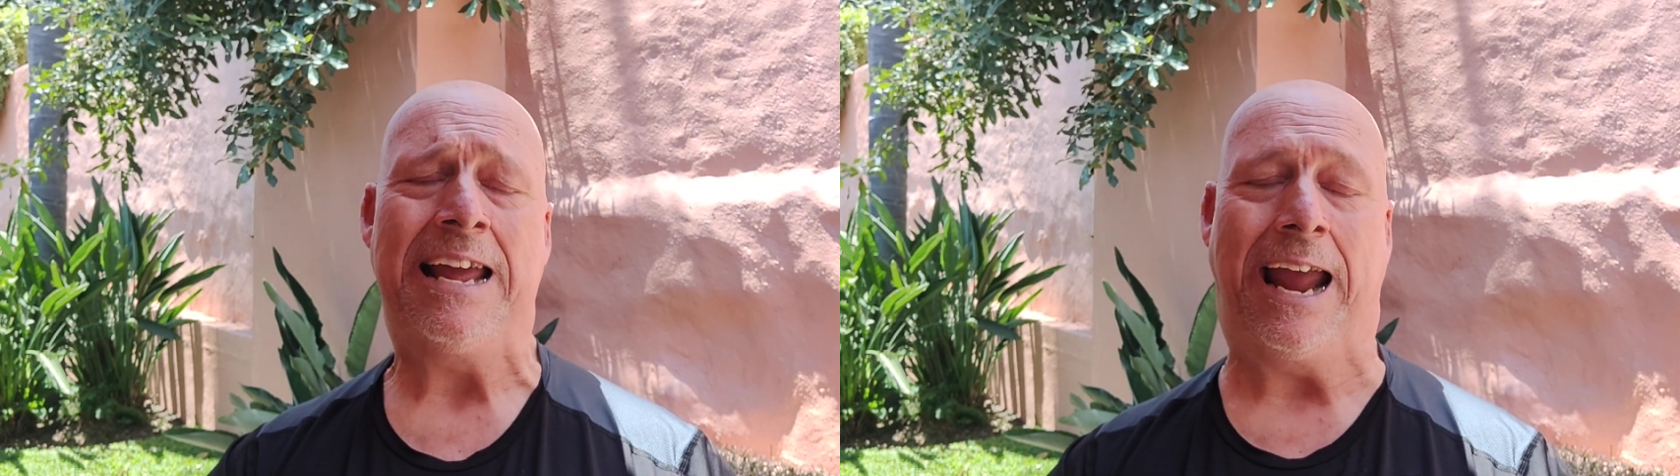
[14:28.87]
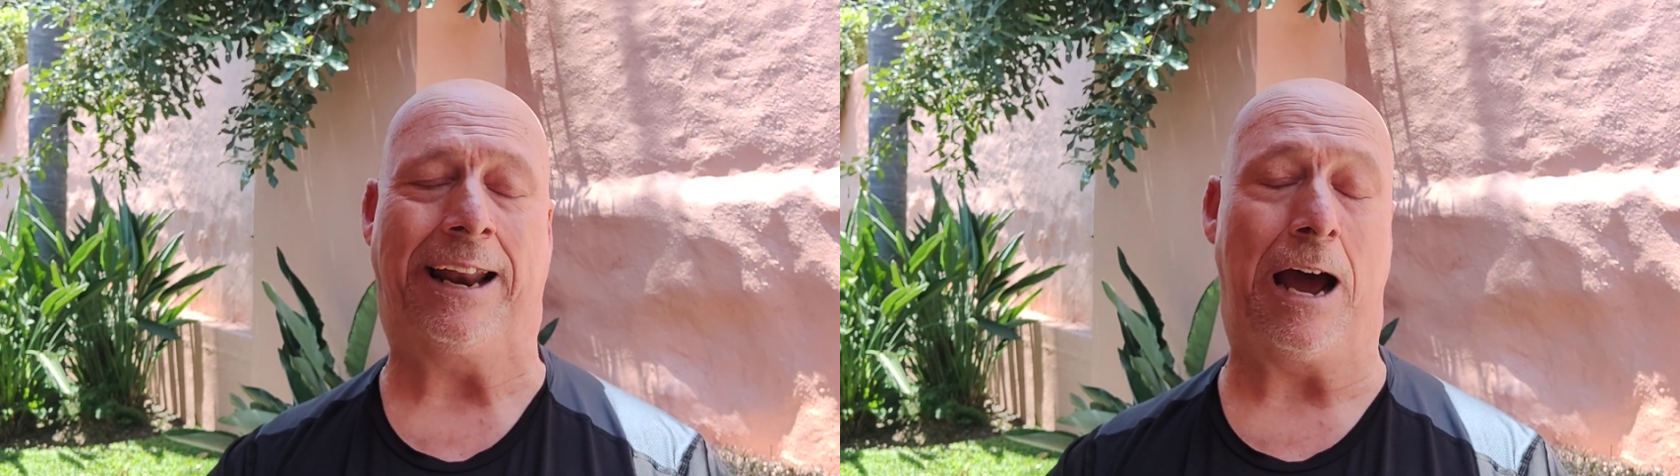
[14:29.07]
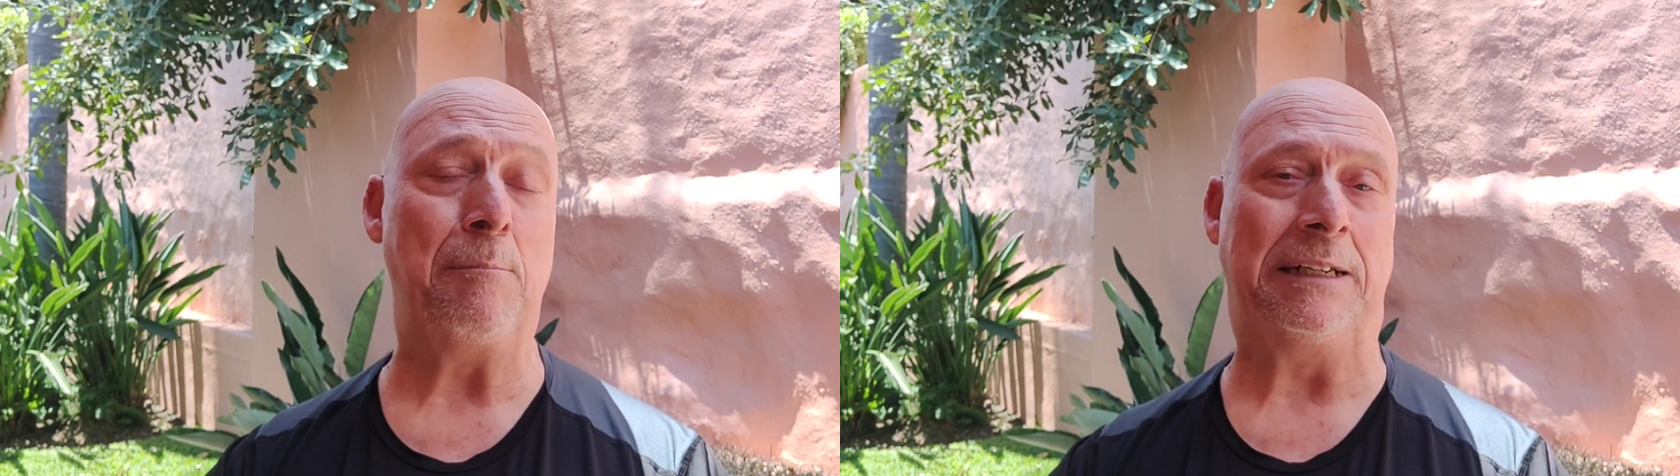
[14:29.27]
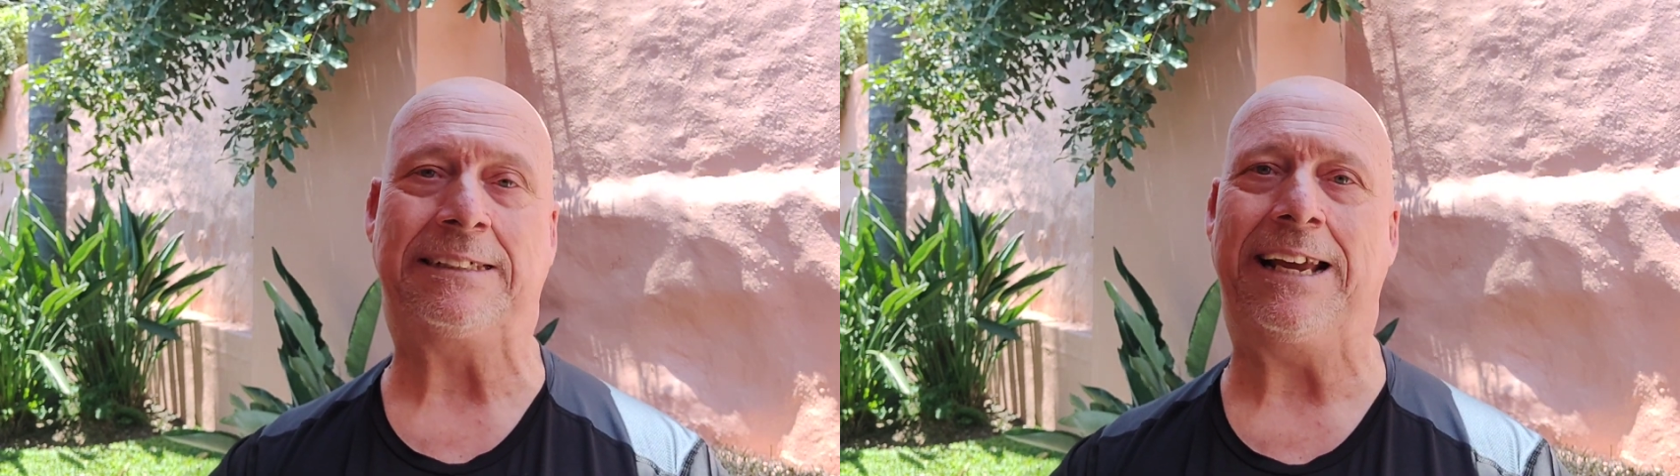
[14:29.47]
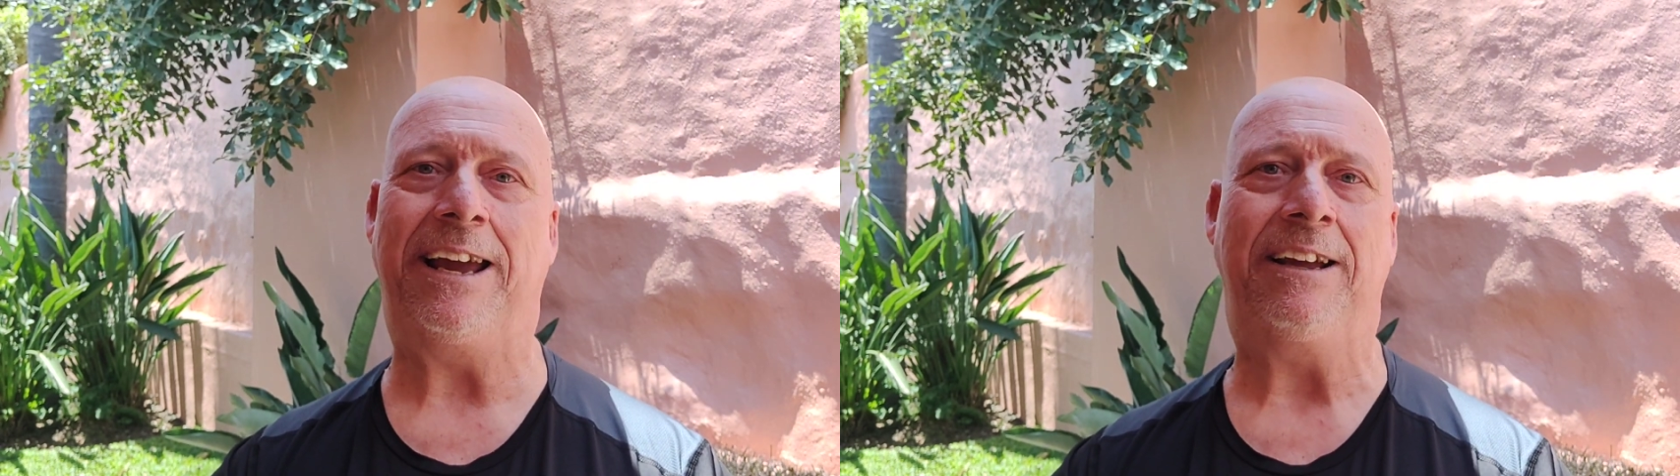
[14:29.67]
And I'm going to
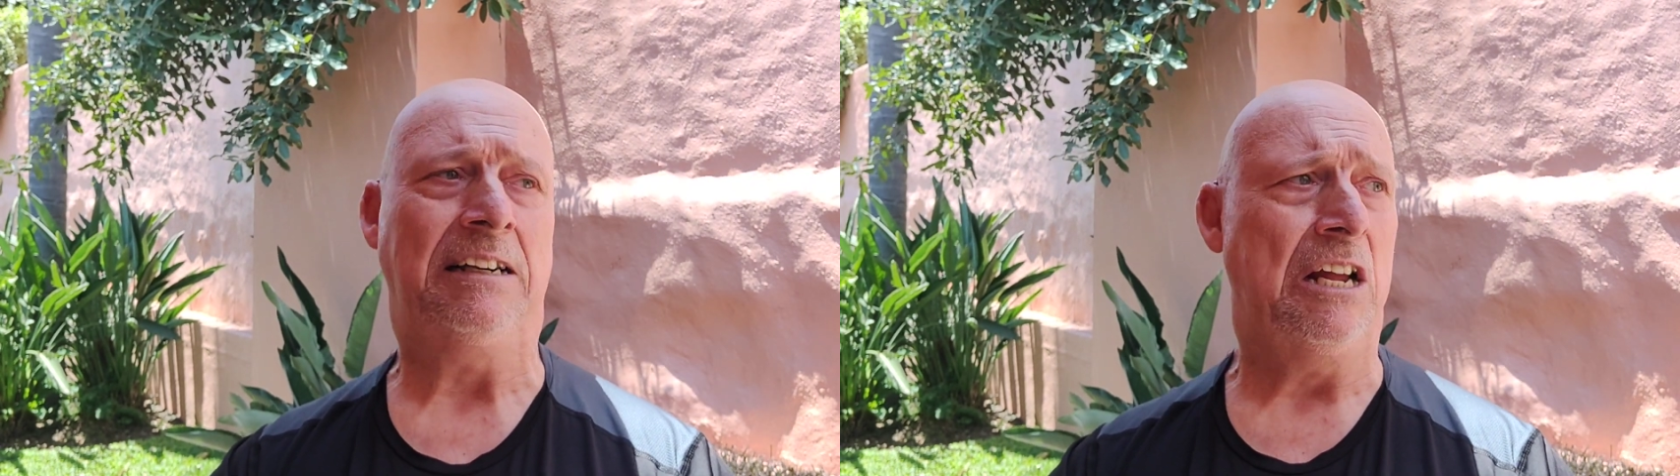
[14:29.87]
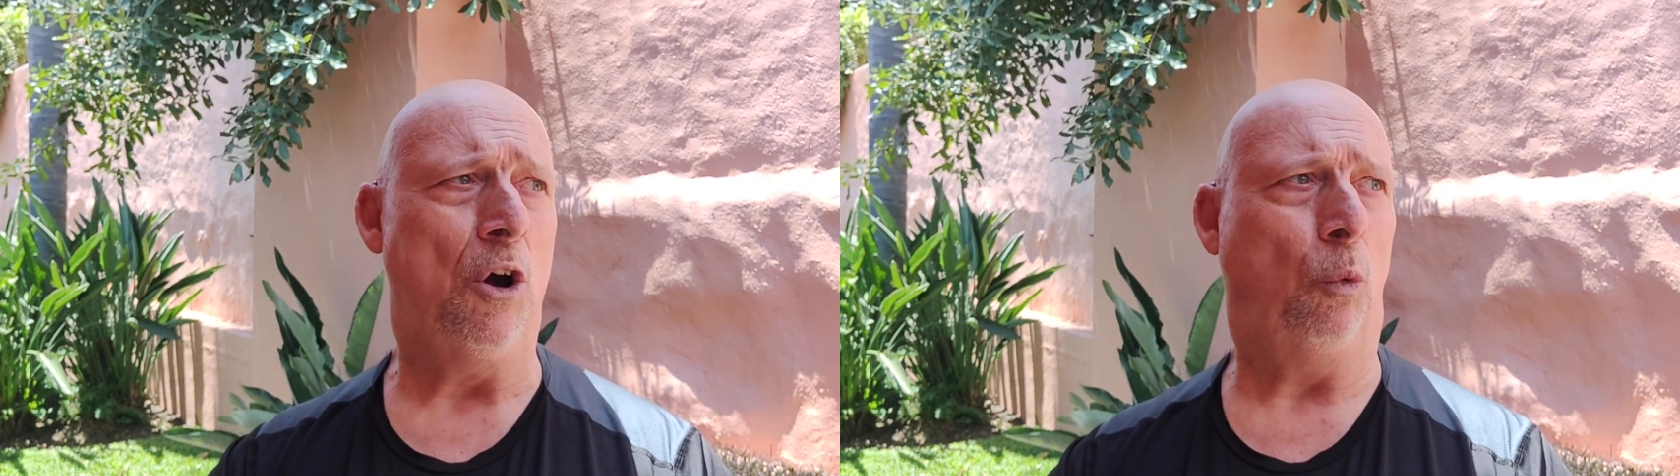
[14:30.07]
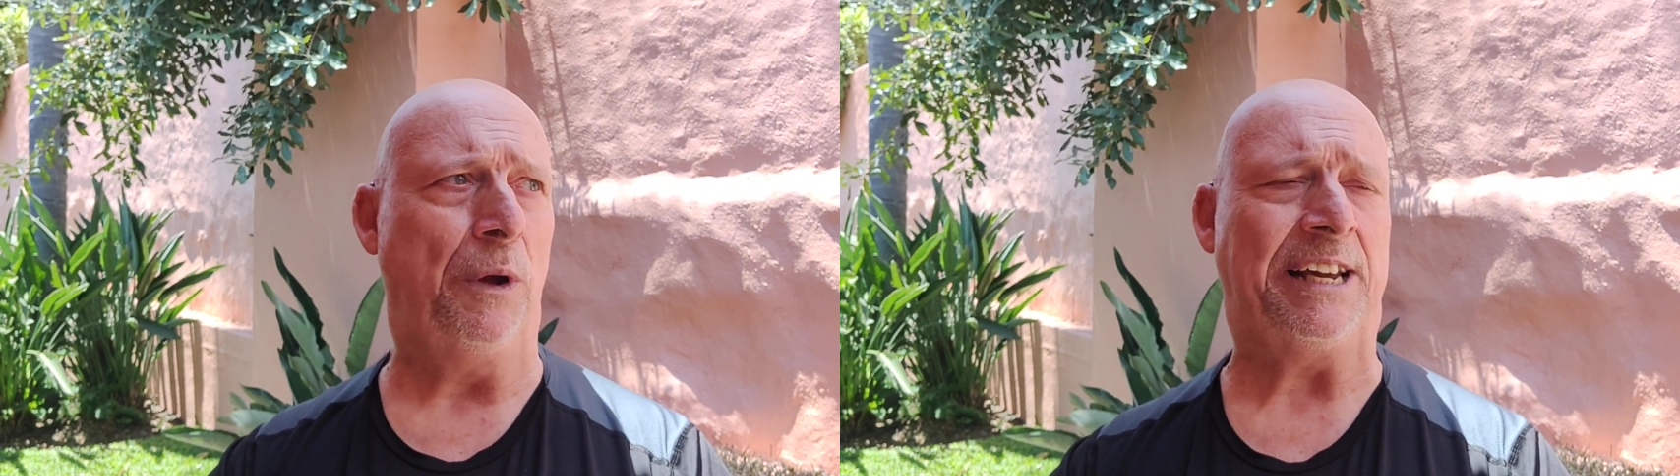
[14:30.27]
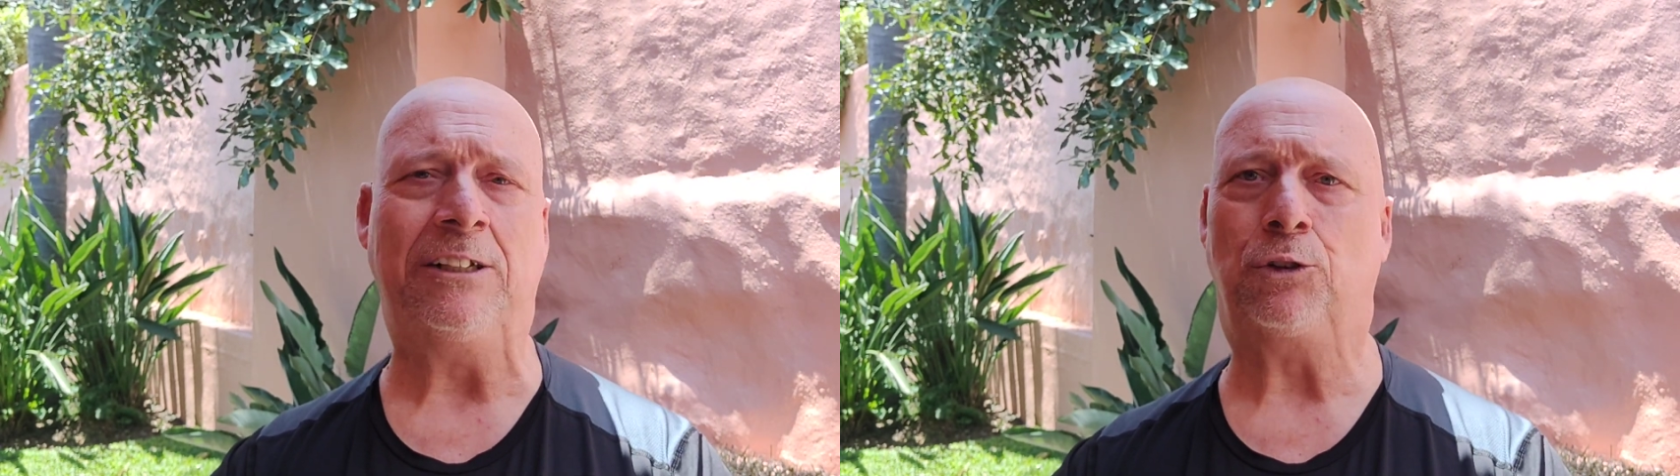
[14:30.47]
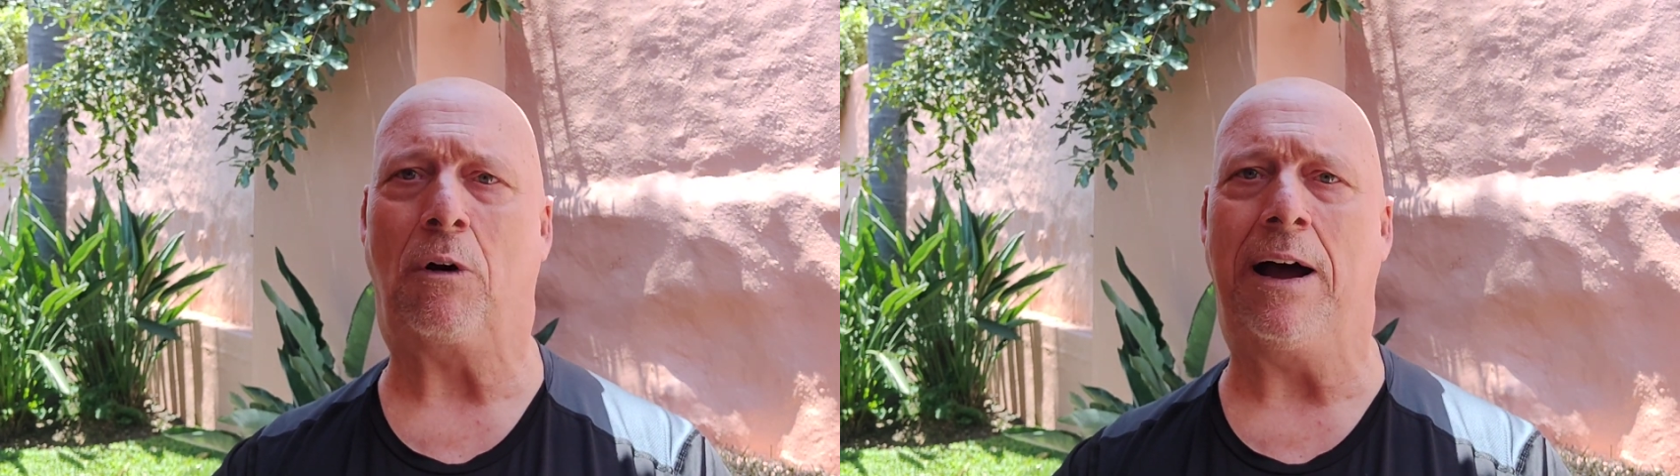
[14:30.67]
say we
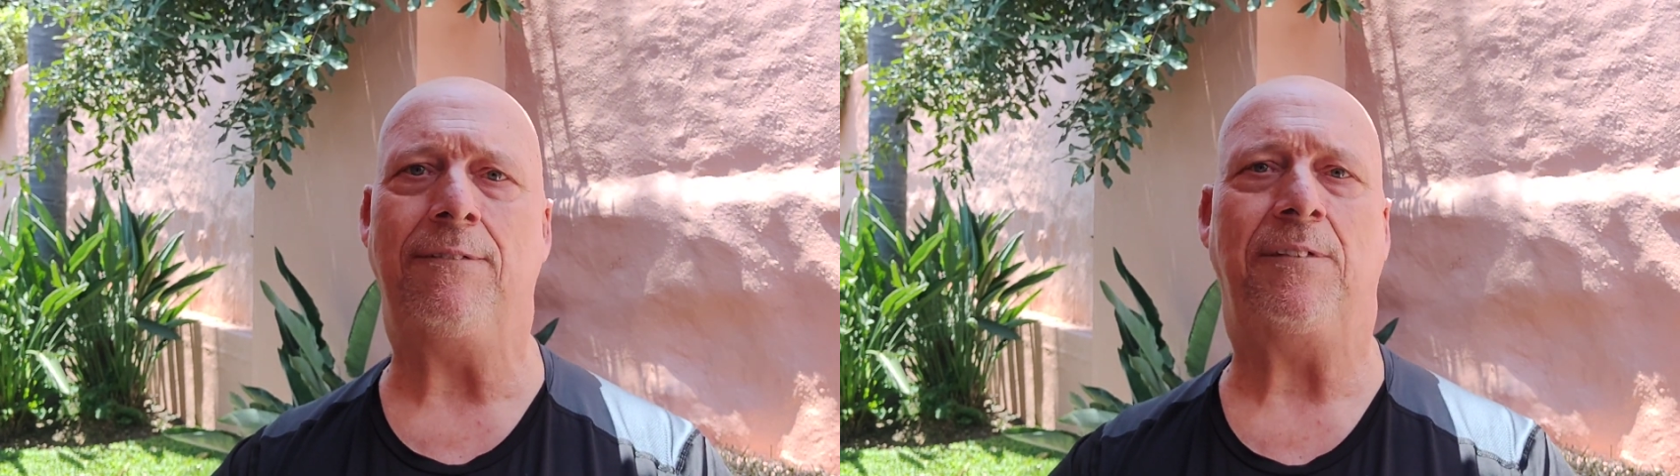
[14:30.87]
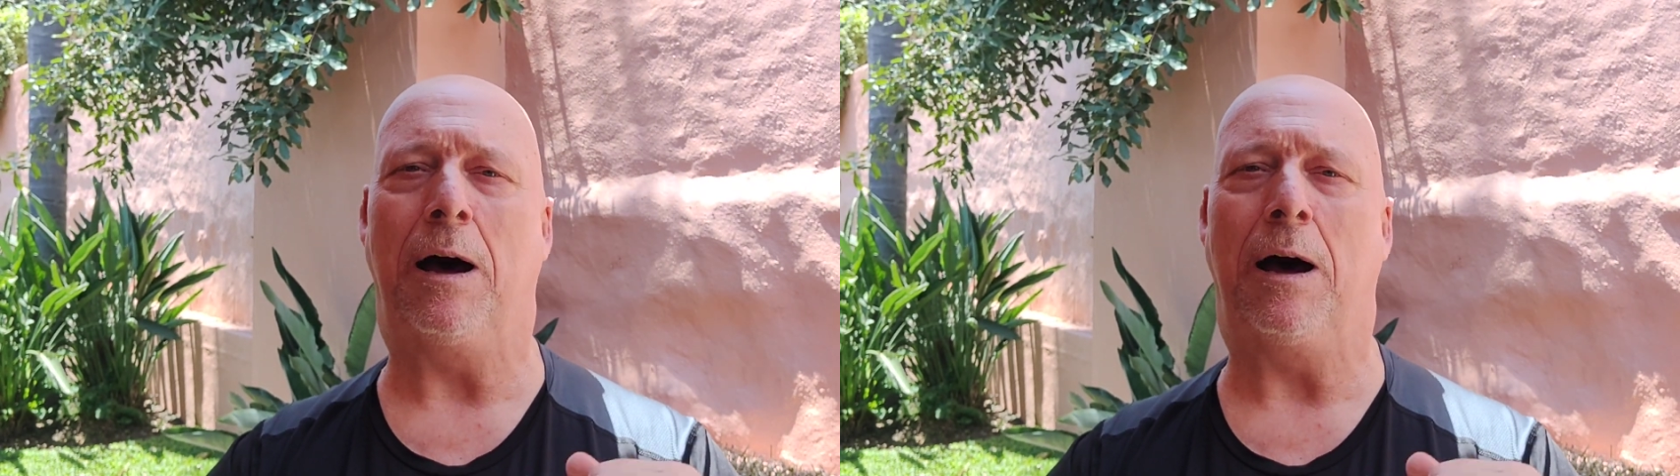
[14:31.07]
can drive